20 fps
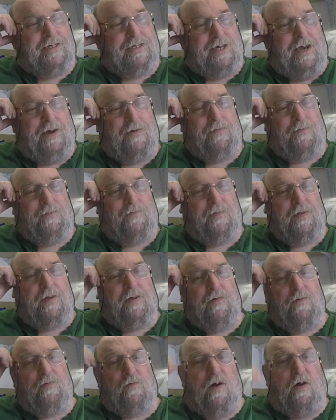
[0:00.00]
so
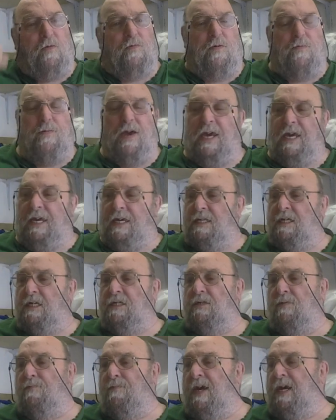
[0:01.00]
what we're making
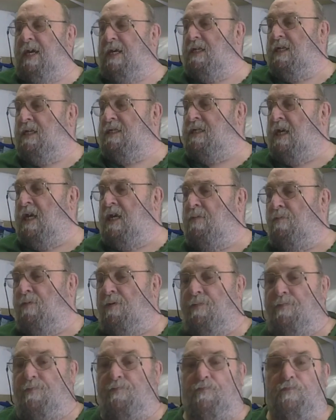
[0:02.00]
is I'm making a
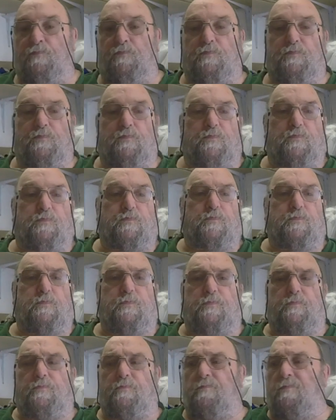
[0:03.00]
table.
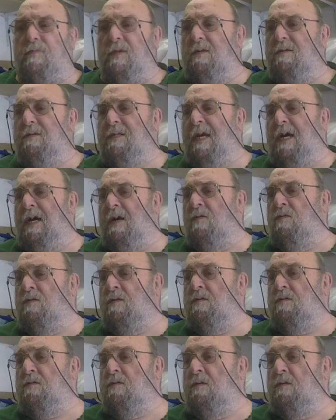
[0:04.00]
Now